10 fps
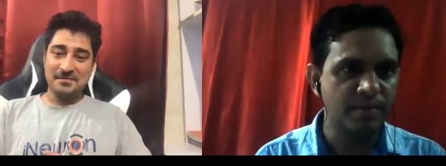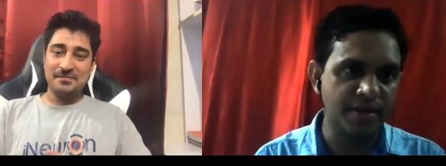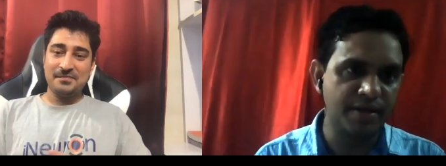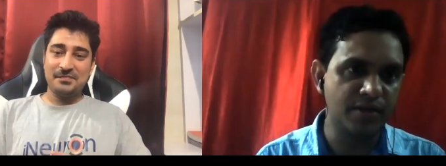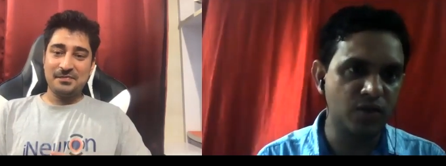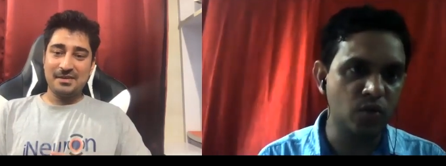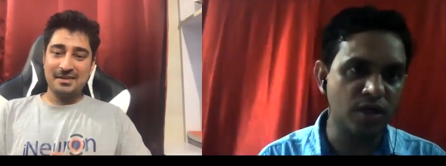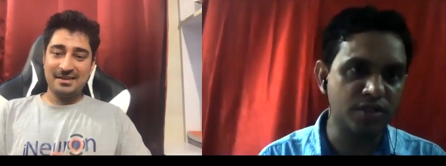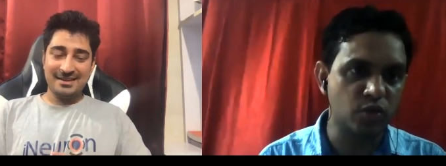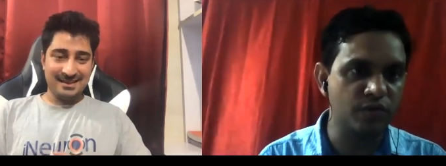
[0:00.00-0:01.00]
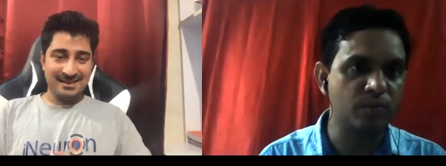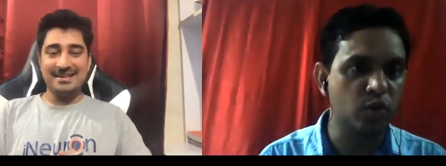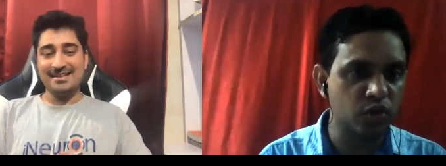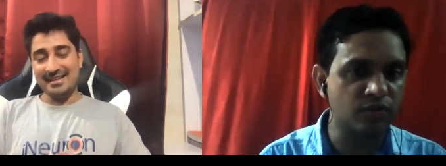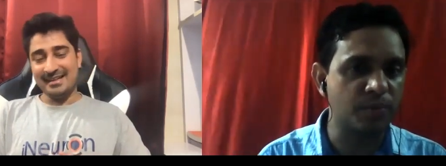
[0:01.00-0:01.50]
Speaker 1: And you are solving
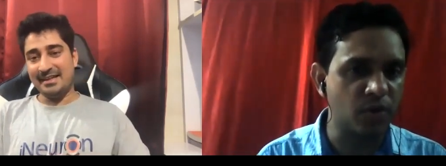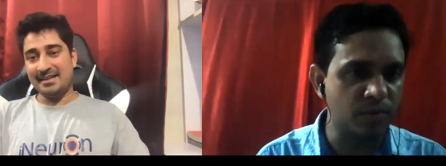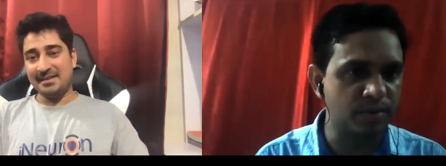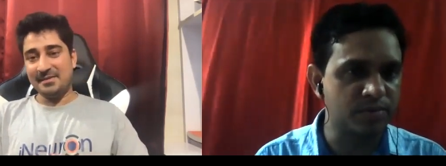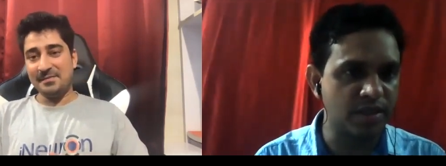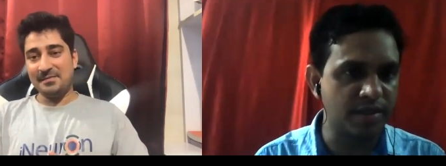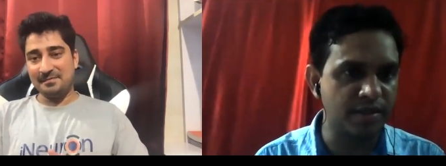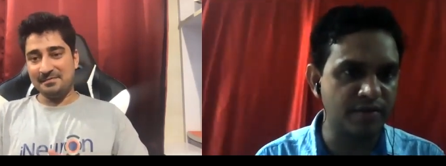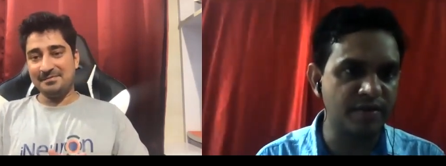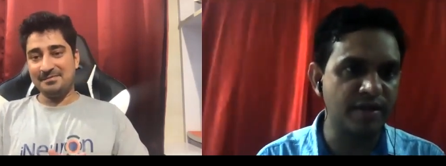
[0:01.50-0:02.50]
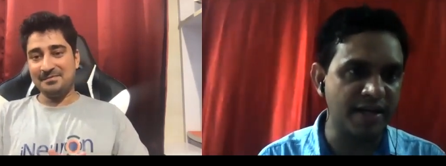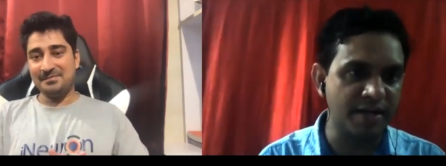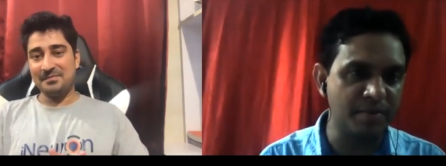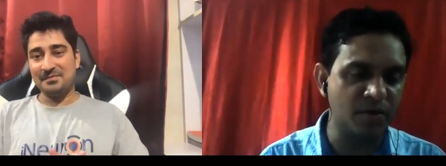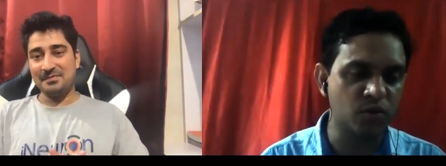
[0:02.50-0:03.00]
both of the problems and giving the
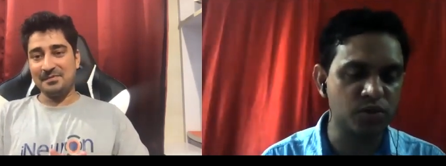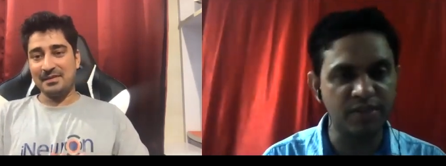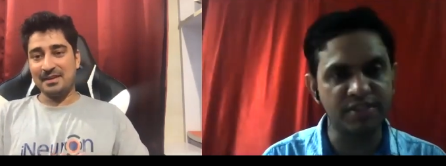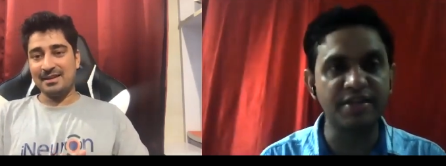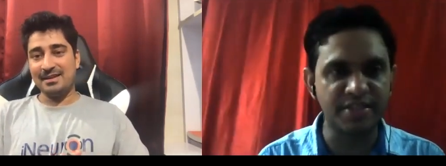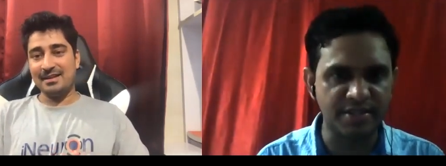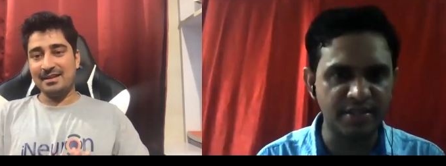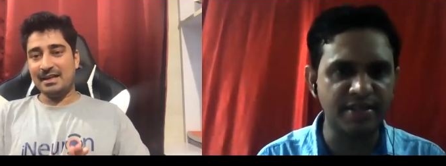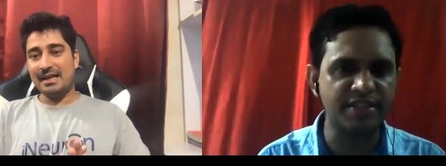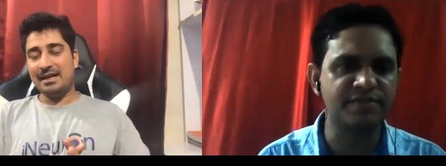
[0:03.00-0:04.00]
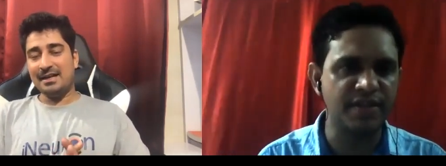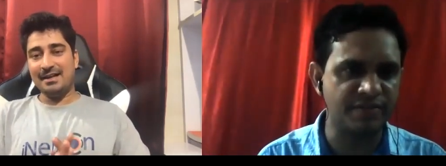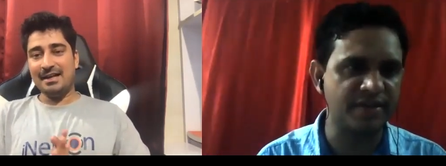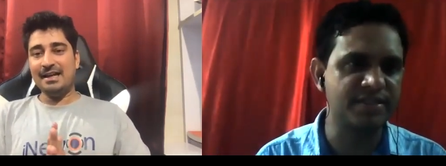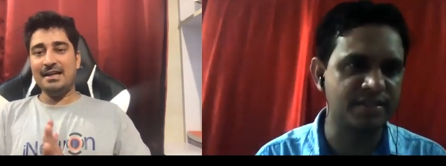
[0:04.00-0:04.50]
academic course plus industrial. That is
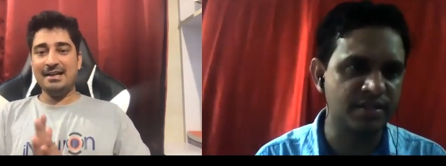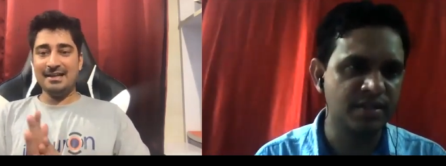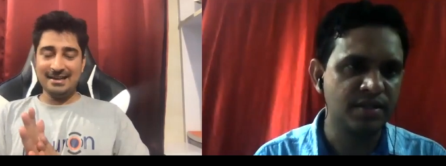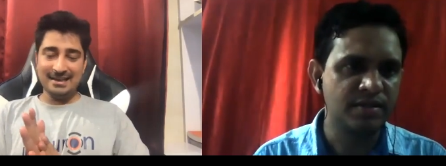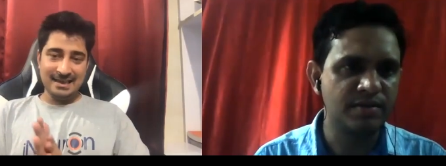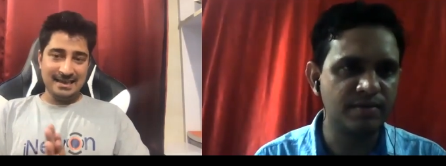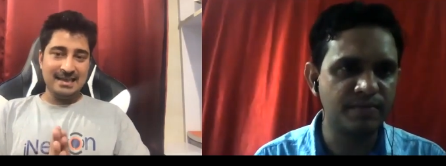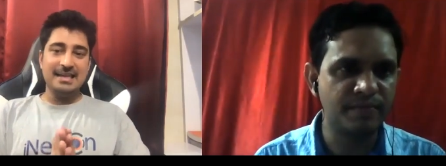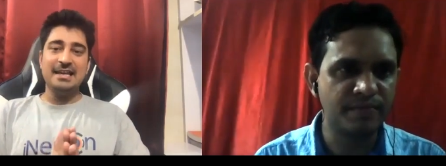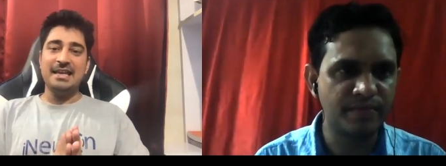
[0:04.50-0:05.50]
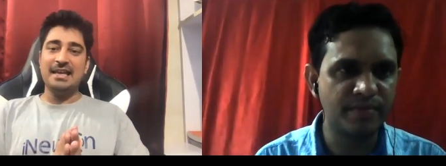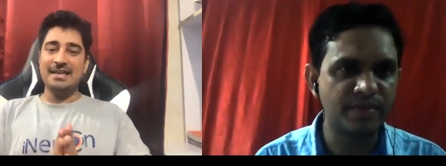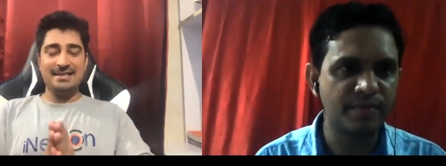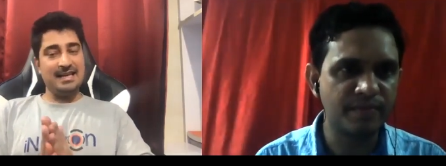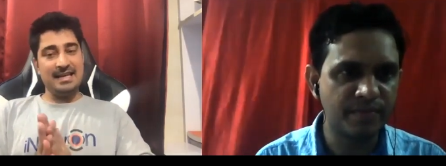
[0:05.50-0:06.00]
very fine, sir.
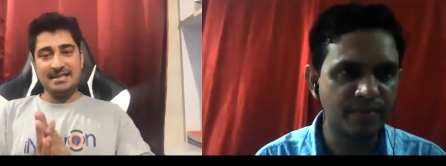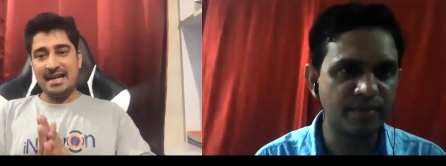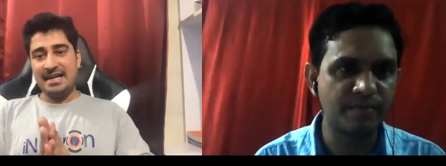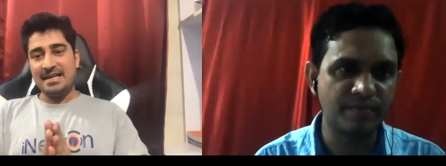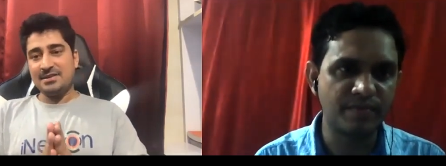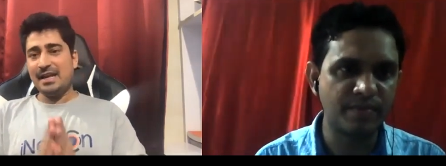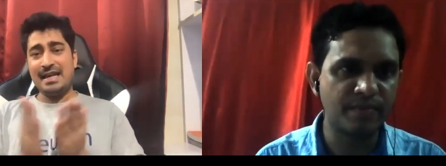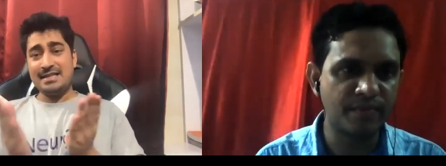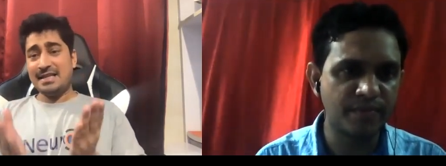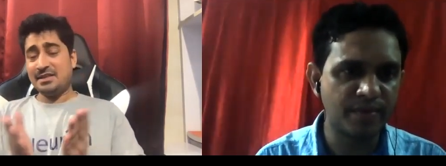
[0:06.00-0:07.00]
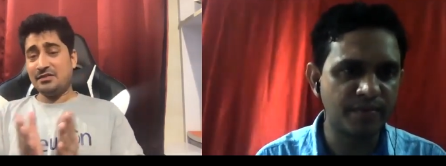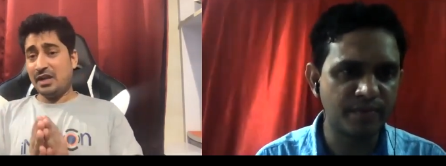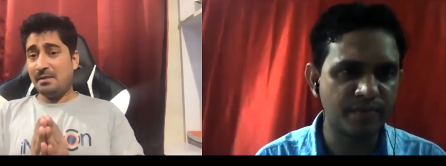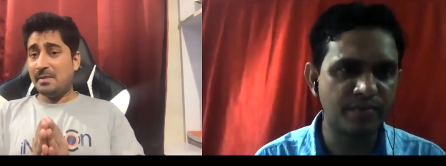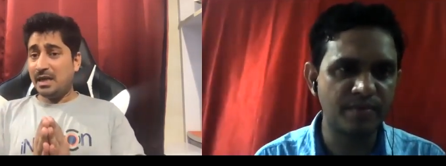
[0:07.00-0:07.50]
Speaker 2: Exactly. So like I said, so there
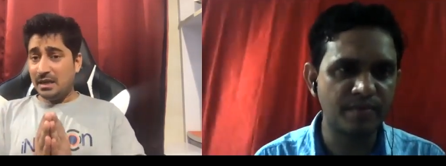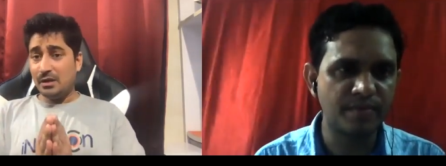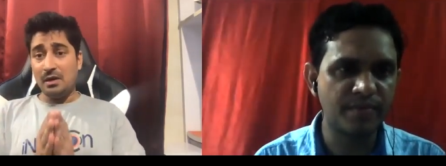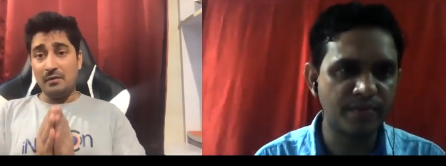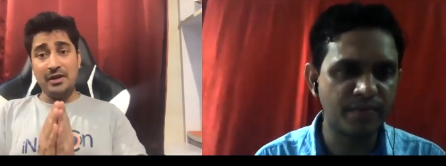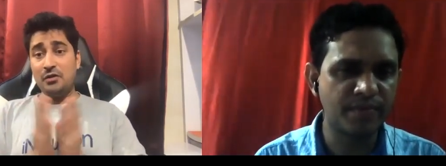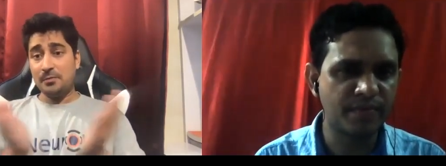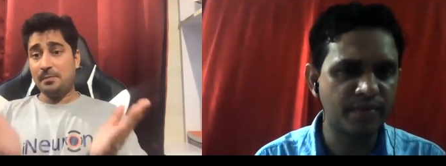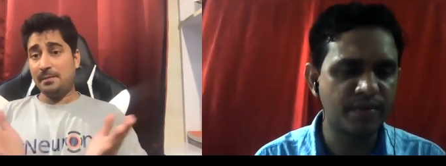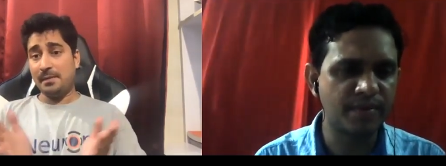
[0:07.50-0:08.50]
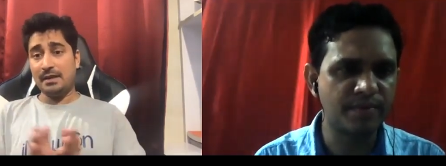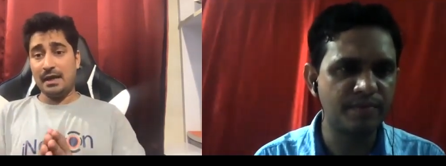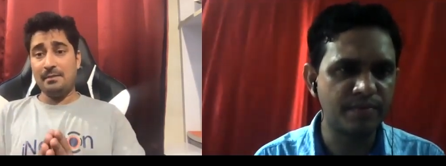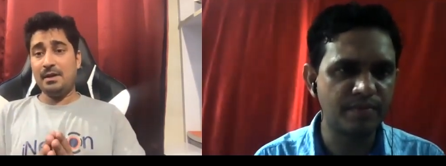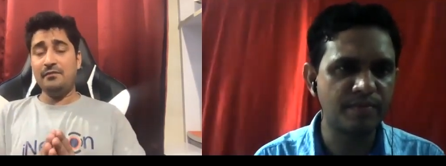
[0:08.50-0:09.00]
are many very good people. There are
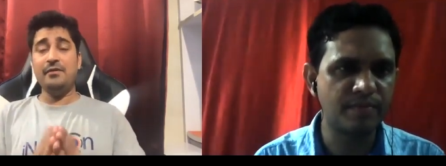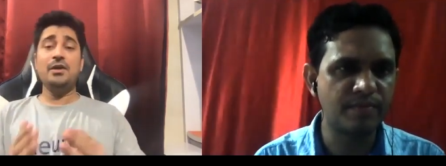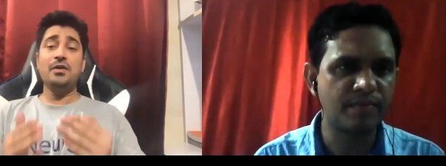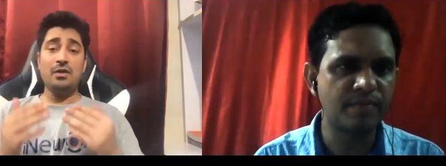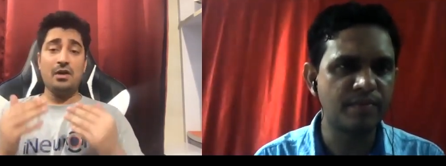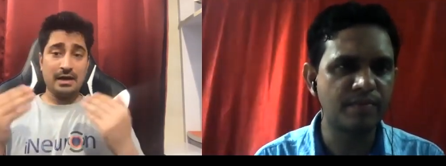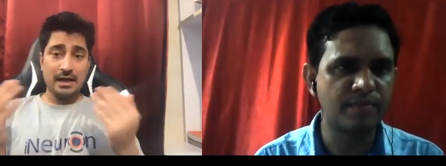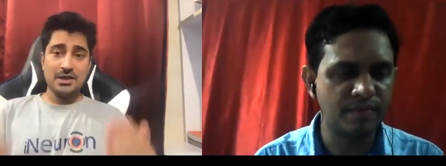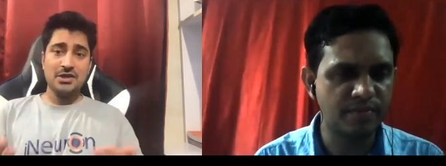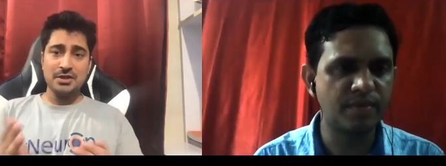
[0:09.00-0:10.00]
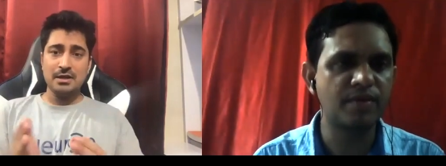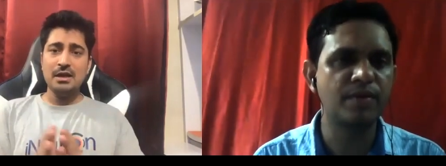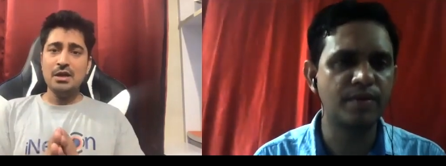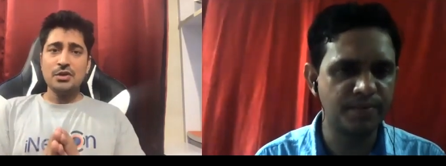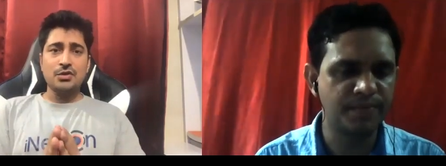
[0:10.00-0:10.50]
many very good organizations.
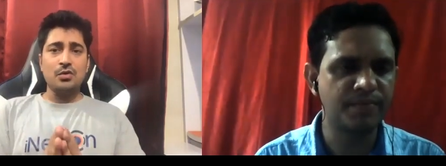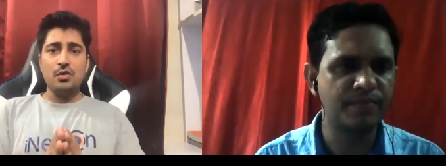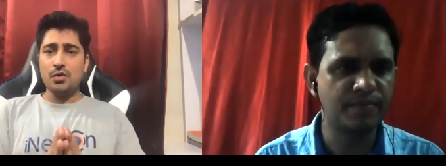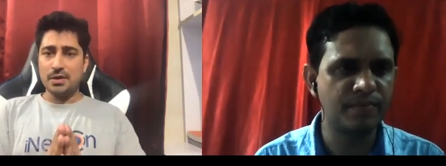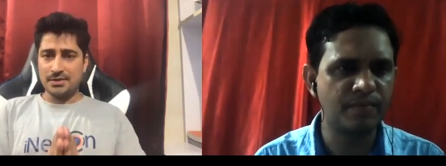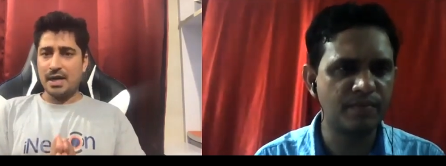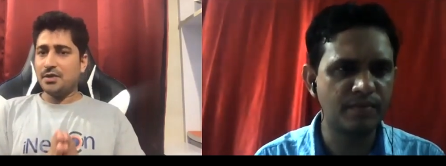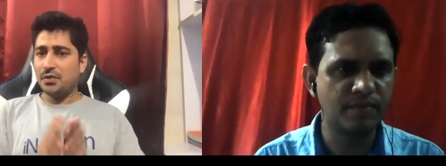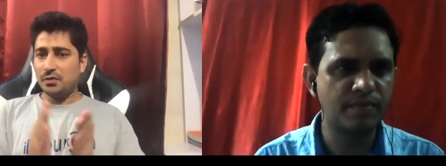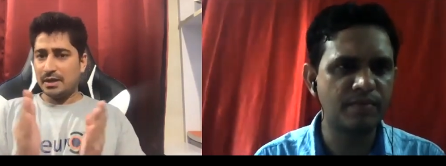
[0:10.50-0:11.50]
So who is trying to do a